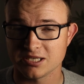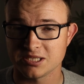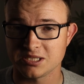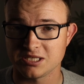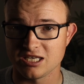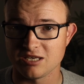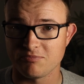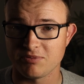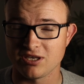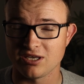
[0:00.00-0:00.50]
a
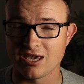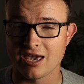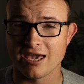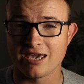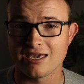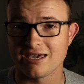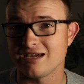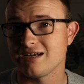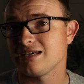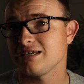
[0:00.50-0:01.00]

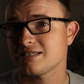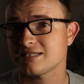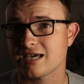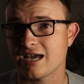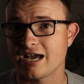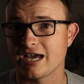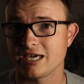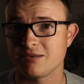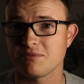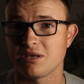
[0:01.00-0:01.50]
CPA
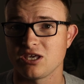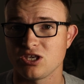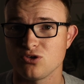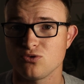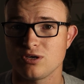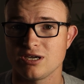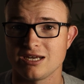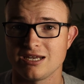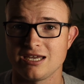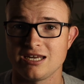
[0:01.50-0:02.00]
anytime that
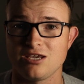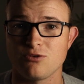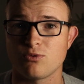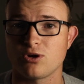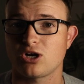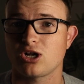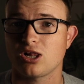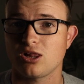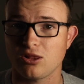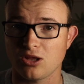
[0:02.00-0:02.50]
you get
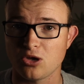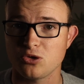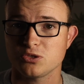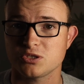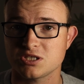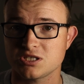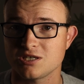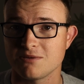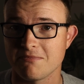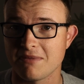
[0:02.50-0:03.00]
anywhere
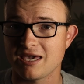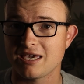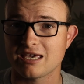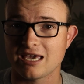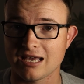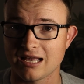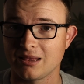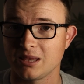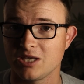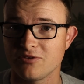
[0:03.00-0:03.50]
close to
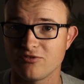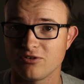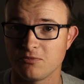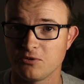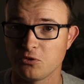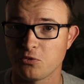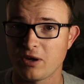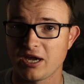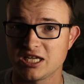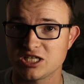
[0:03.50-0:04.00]
making a
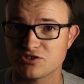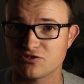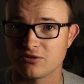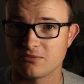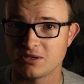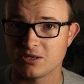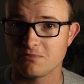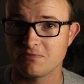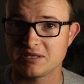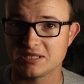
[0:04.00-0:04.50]
livable wage
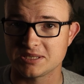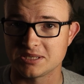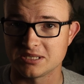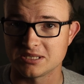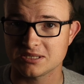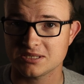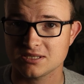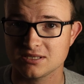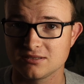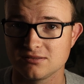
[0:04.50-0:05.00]
from your
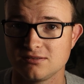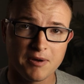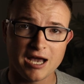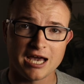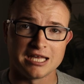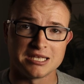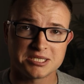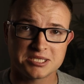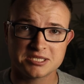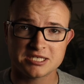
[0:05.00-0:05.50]
business.
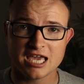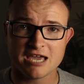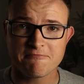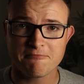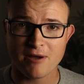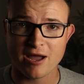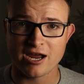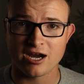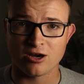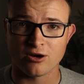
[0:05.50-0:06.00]
But
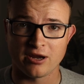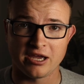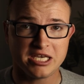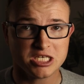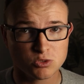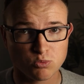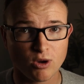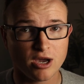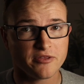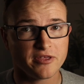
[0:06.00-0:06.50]
SEP
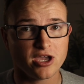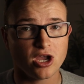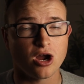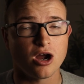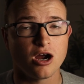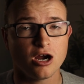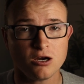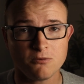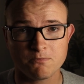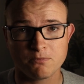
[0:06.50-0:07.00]
IRAs, while they
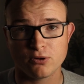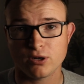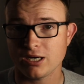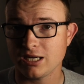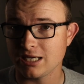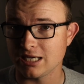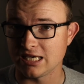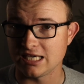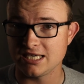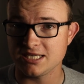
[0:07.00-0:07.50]
are
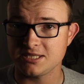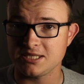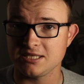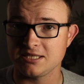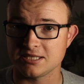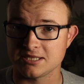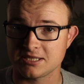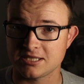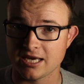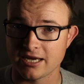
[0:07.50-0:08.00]
pretty easy
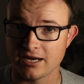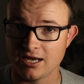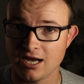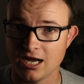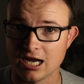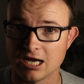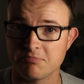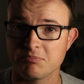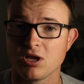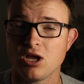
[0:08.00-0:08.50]
to set
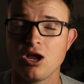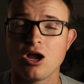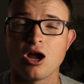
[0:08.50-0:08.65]
up,